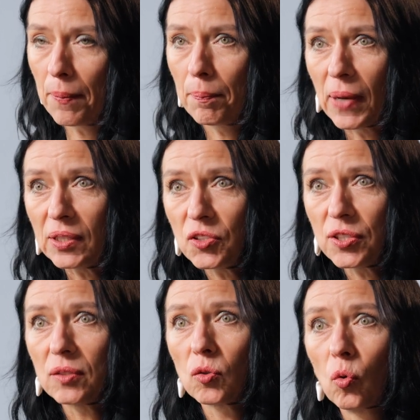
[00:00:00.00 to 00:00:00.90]

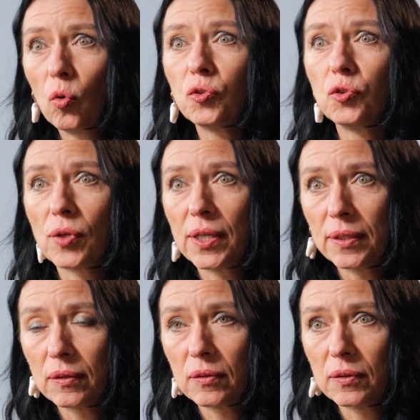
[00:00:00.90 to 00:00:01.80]
match it all
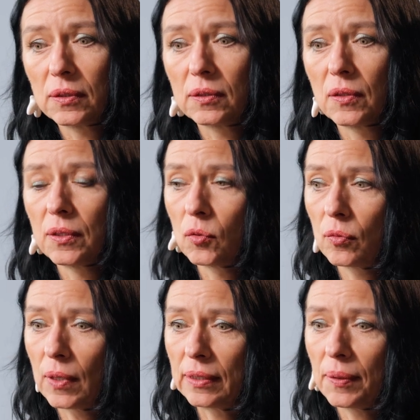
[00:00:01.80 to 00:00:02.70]
together.
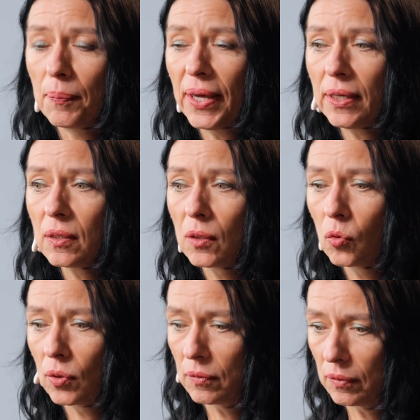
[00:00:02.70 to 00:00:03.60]
And the main
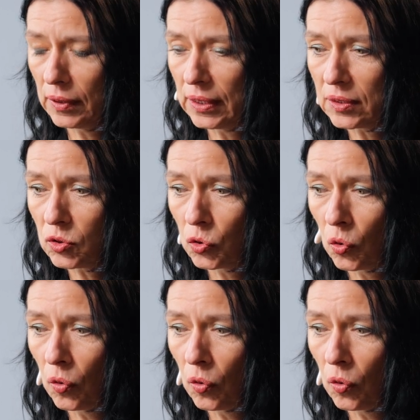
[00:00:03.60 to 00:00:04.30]
goal is